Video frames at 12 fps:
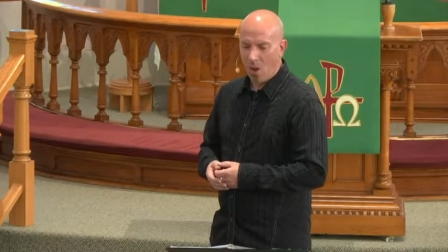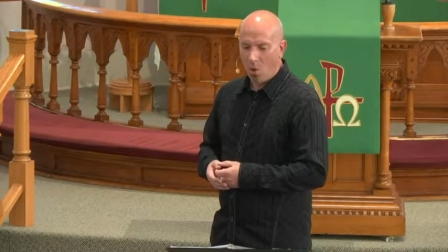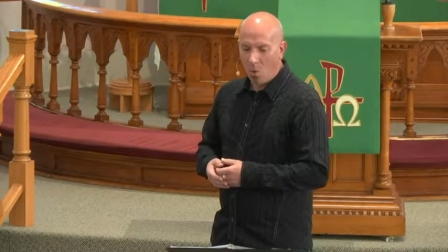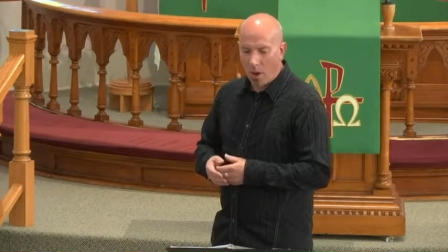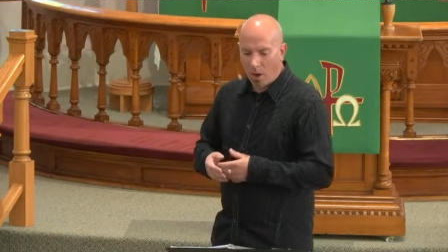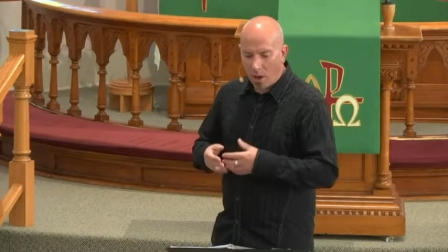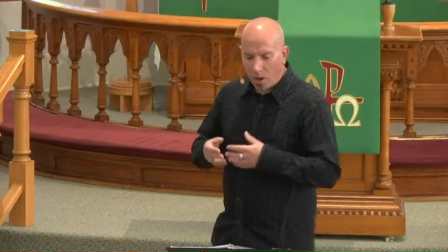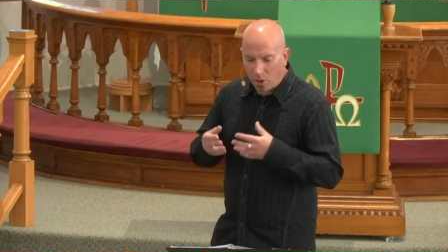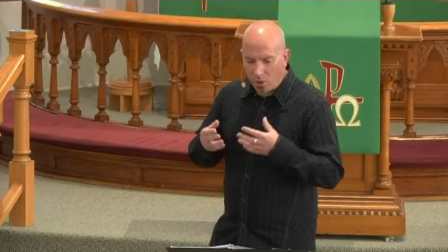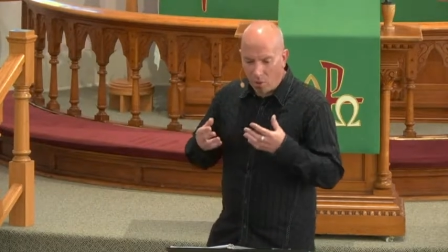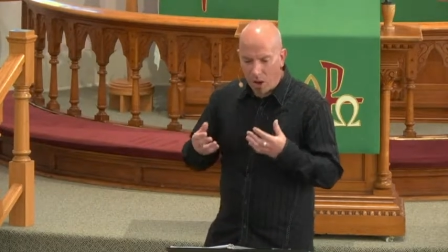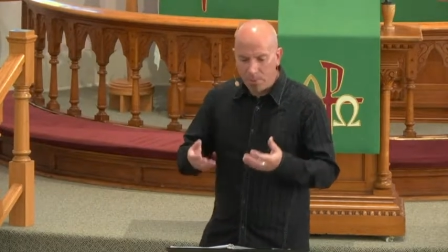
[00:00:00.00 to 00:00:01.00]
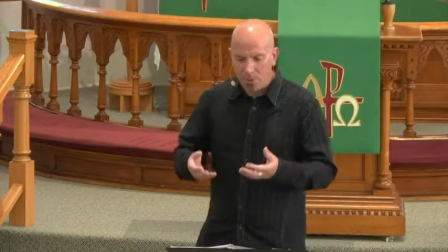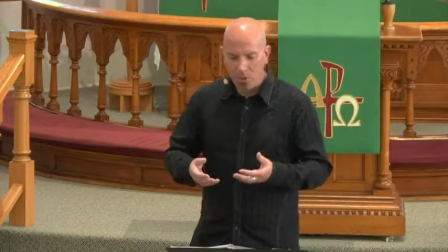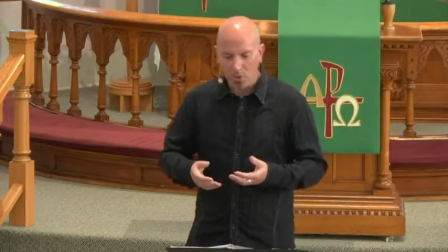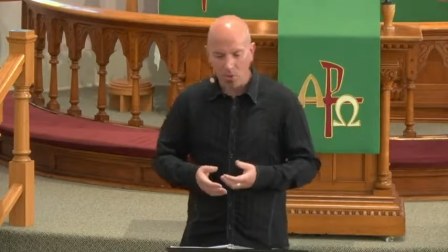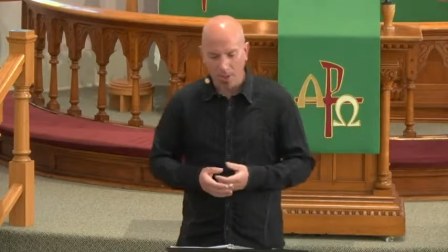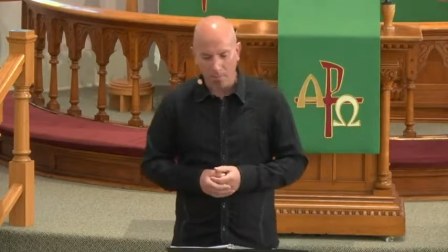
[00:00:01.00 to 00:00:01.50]
What are you up
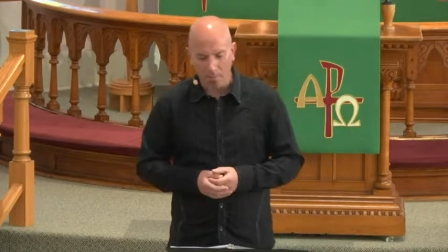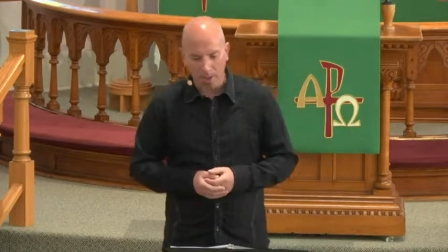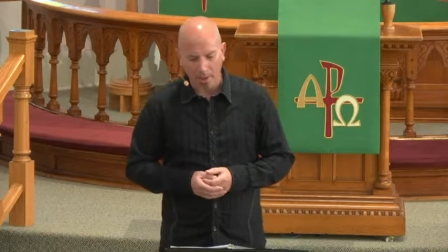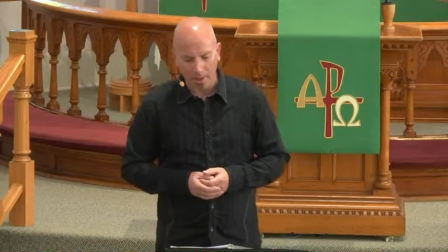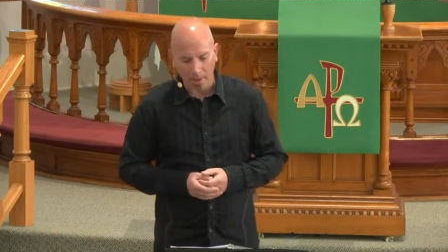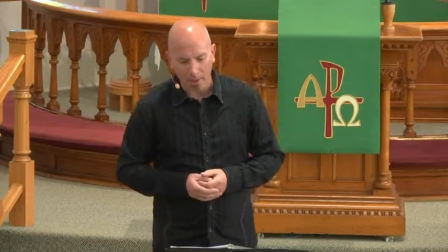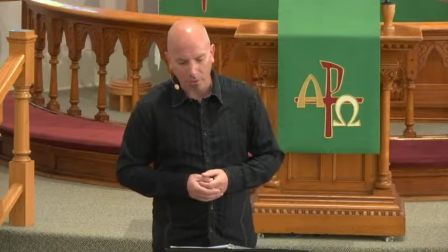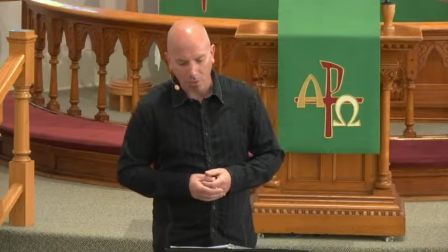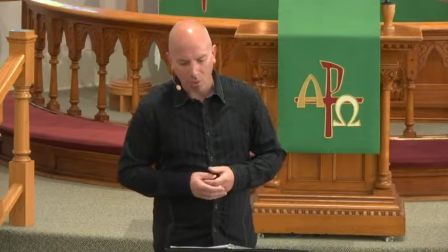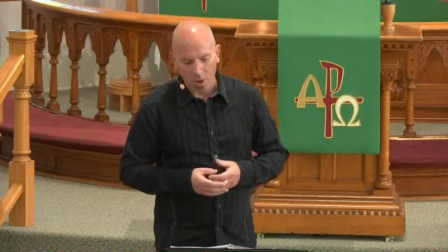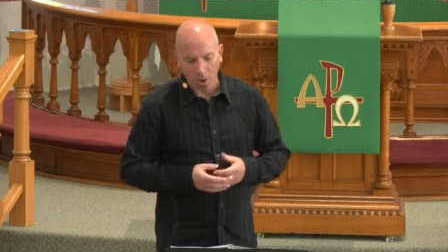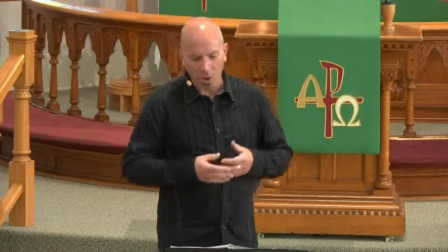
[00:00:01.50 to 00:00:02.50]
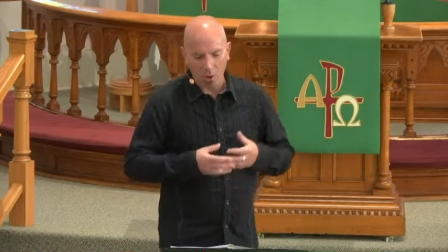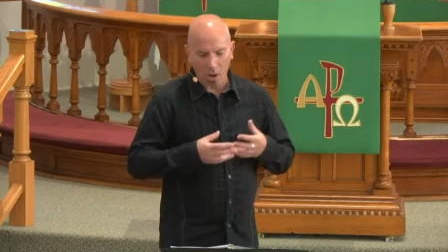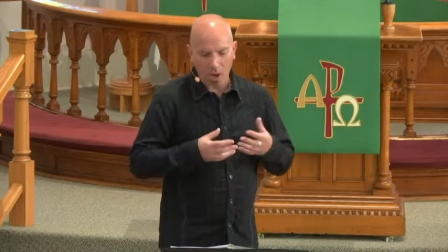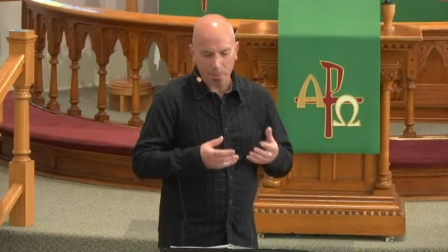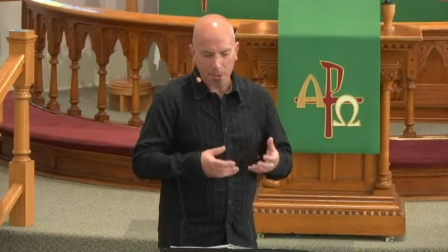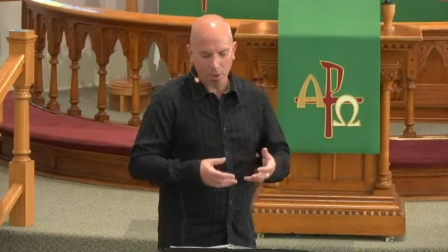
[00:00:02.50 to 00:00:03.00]
to in my life? What are you
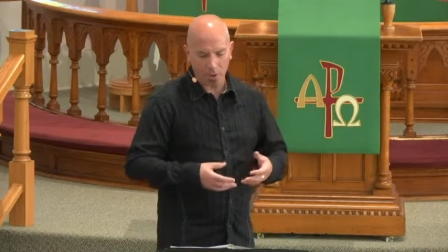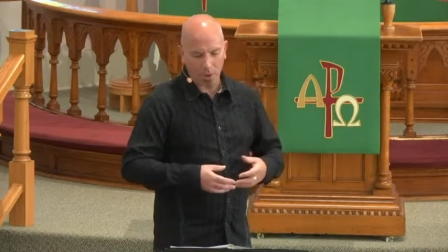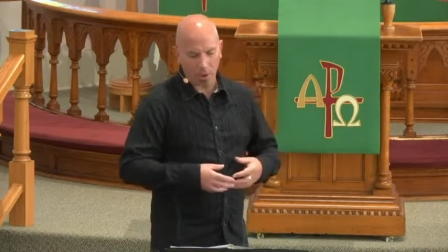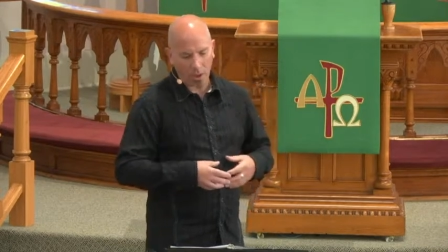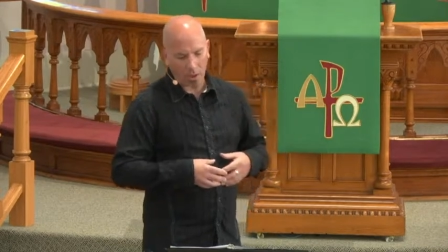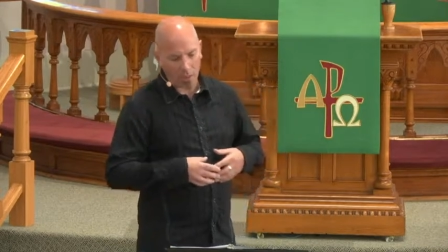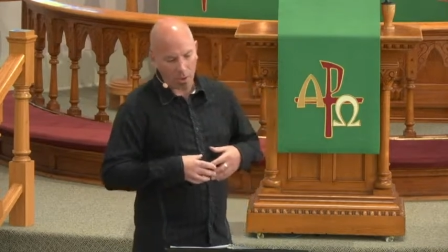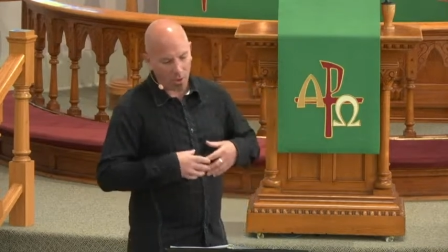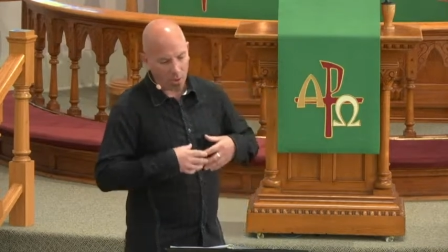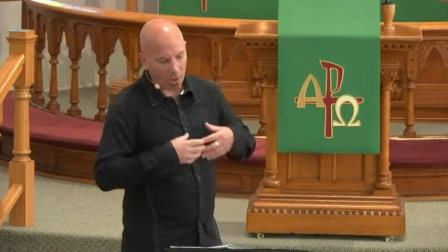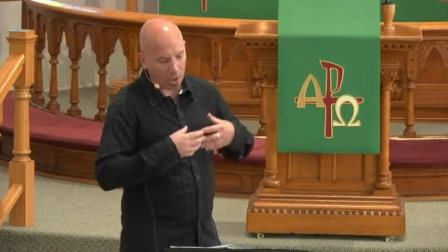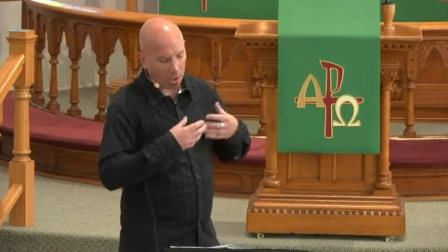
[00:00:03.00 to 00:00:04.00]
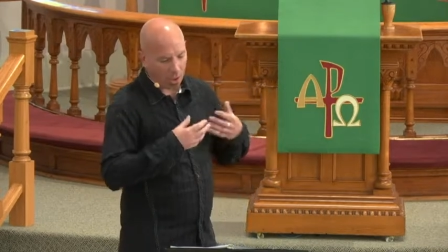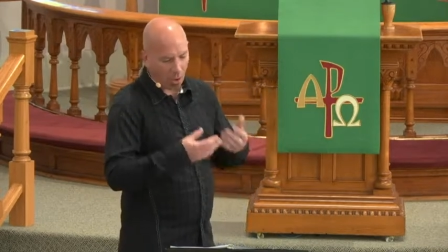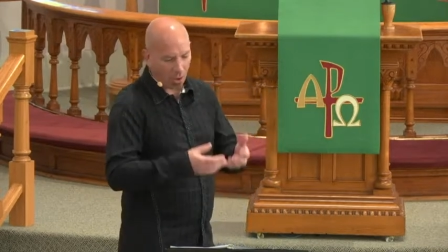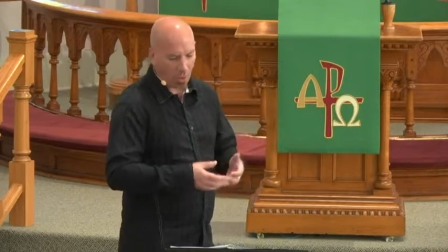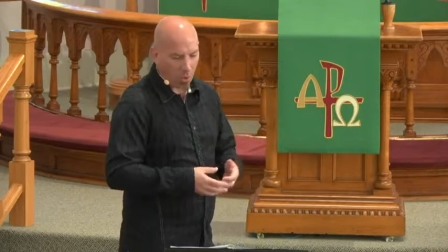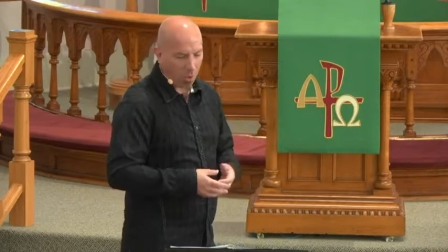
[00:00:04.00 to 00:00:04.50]
up to in our community and
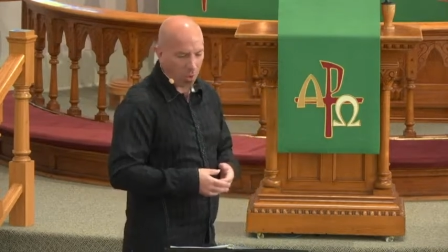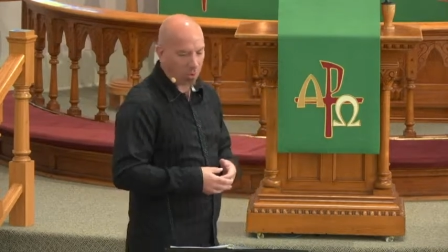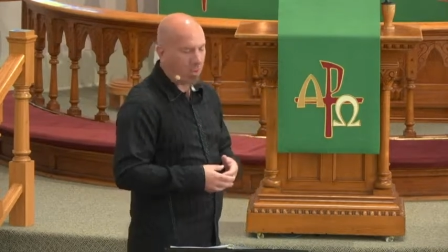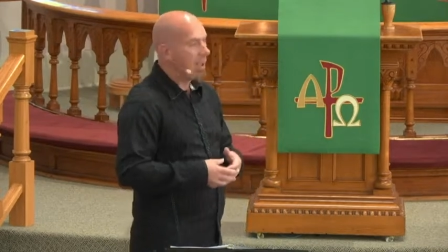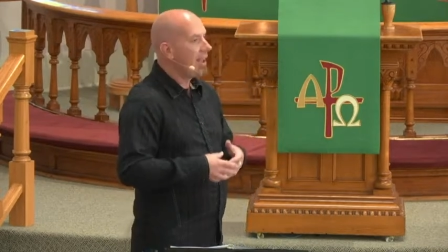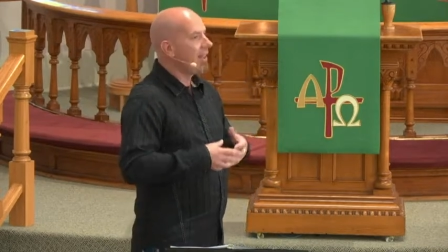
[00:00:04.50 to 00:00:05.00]
our world?